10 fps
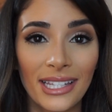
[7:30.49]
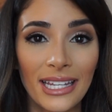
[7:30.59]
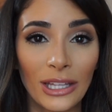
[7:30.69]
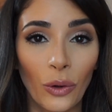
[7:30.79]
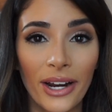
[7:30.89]

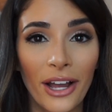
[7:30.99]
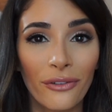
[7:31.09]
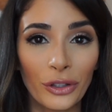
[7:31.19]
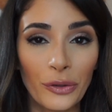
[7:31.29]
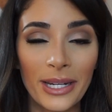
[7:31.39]
the
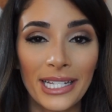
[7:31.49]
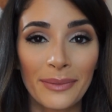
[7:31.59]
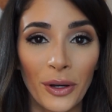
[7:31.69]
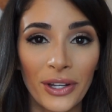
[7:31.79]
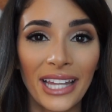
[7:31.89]
L'Oreal
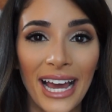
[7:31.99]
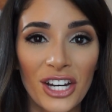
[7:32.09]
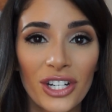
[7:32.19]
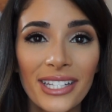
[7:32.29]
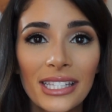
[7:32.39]
Voluminous Million
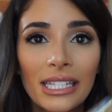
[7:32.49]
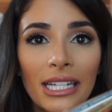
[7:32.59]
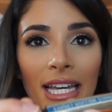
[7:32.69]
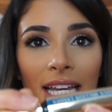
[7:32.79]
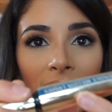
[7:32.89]
Lashes
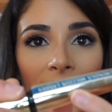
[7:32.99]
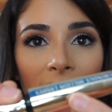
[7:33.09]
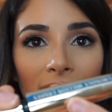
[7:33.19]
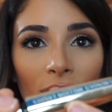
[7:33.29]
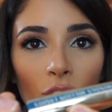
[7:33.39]

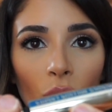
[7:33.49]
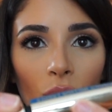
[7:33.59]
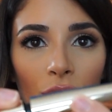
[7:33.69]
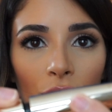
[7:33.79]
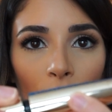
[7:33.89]
in this
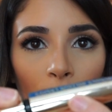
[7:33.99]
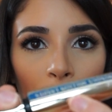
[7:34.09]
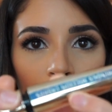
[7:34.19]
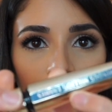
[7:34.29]
gold tube.